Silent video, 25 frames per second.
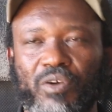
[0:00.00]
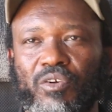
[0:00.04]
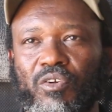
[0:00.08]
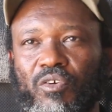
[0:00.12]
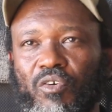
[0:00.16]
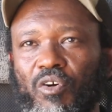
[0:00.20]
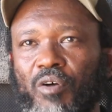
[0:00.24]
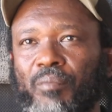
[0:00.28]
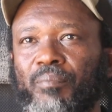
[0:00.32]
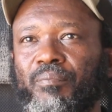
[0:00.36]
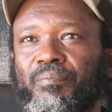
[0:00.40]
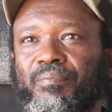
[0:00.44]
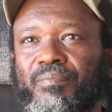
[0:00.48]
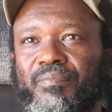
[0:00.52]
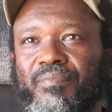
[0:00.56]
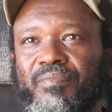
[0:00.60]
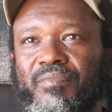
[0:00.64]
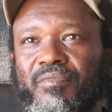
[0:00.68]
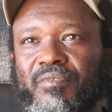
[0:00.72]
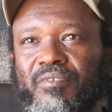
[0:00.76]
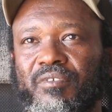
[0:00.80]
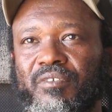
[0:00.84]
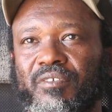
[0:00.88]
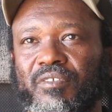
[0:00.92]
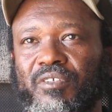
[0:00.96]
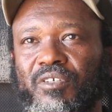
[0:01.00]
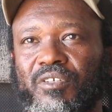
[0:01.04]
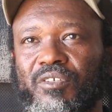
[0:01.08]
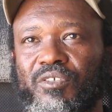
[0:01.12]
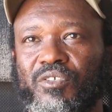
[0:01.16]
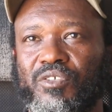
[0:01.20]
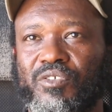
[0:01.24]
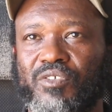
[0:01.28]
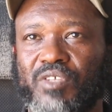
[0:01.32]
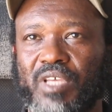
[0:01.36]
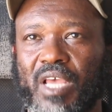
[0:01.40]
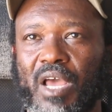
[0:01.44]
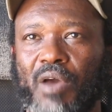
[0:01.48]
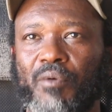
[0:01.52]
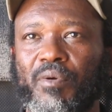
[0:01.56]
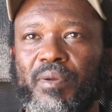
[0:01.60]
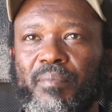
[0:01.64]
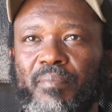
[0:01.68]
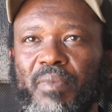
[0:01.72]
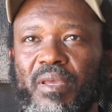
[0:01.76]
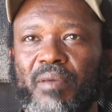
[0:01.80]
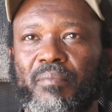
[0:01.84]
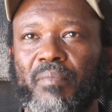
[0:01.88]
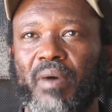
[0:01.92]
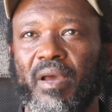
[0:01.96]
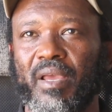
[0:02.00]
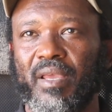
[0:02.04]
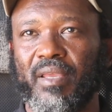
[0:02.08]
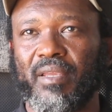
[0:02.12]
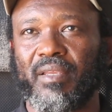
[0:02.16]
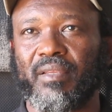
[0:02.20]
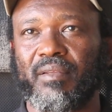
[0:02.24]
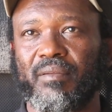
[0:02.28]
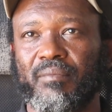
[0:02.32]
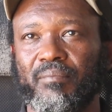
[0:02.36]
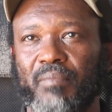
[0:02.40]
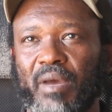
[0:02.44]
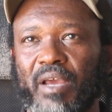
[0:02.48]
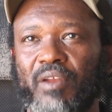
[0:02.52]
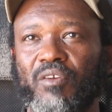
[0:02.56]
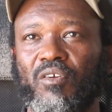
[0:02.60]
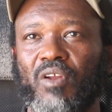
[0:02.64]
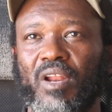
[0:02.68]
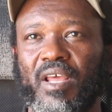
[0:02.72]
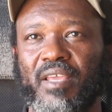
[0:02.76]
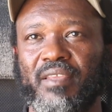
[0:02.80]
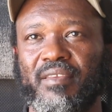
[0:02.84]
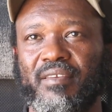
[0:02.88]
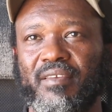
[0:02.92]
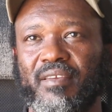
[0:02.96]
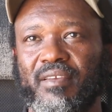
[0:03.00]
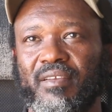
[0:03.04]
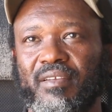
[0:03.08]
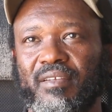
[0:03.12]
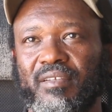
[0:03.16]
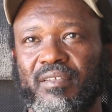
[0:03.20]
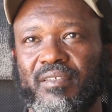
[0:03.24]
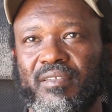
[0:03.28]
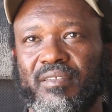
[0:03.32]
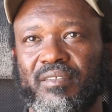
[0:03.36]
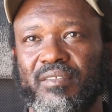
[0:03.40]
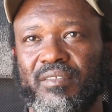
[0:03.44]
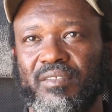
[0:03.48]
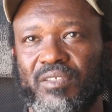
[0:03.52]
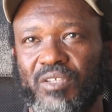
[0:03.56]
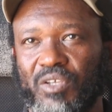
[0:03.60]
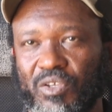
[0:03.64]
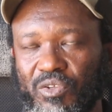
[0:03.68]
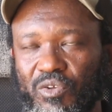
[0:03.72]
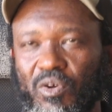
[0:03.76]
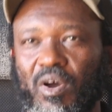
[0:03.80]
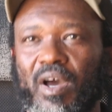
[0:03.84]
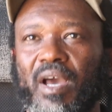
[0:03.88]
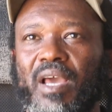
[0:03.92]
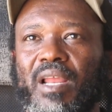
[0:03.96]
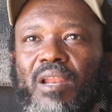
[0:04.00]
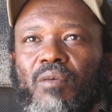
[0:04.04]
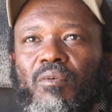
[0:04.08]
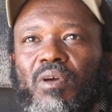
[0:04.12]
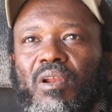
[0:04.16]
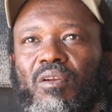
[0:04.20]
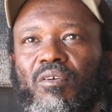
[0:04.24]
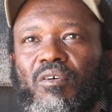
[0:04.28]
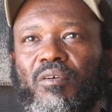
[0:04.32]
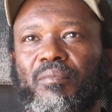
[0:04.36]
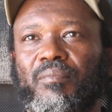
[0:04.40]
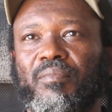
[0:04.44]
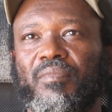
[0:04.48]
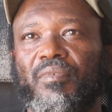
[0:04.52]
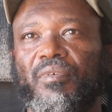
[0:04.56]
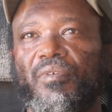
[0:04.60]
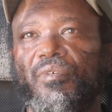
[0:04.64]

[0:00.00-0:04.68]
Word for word: want to come to share with me my, my knowledge, you are highly welcome.